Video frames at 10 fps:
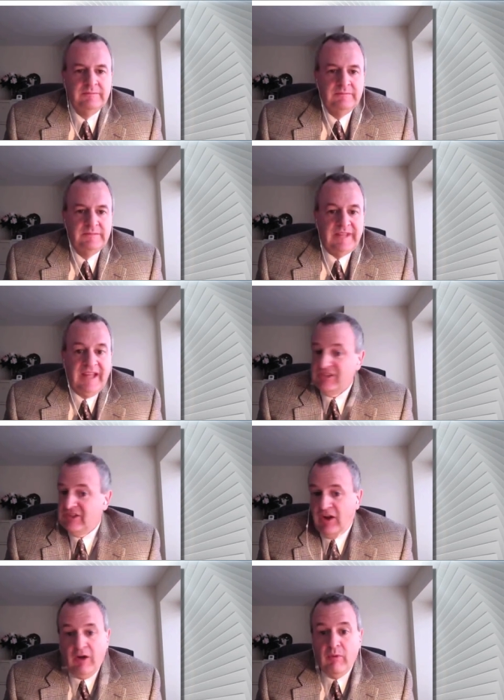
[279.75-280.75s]
that's
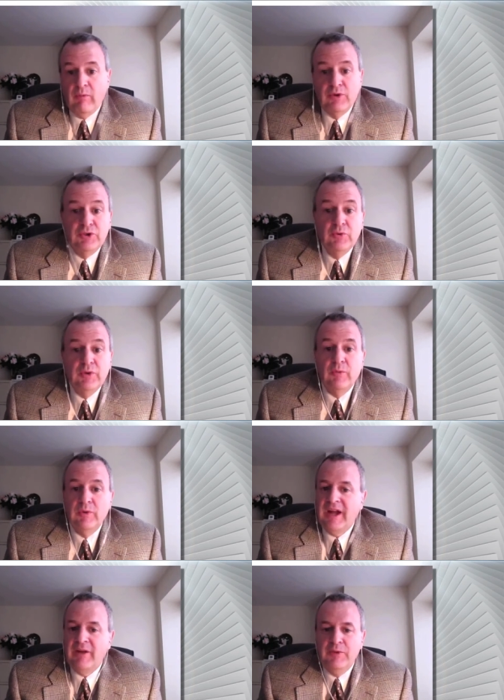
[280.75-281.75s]
all we're doing. We're
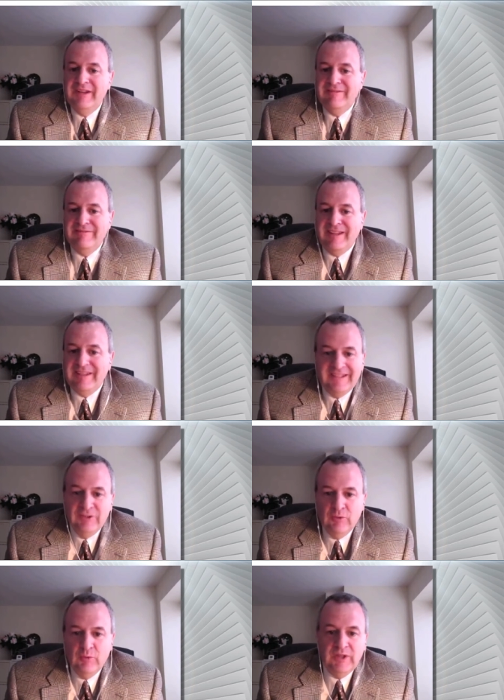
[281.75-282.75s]
not
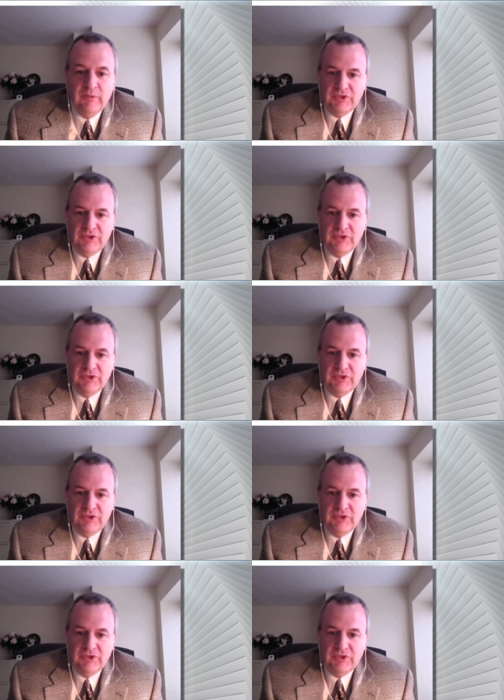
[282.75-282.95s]
reinventing the wheel.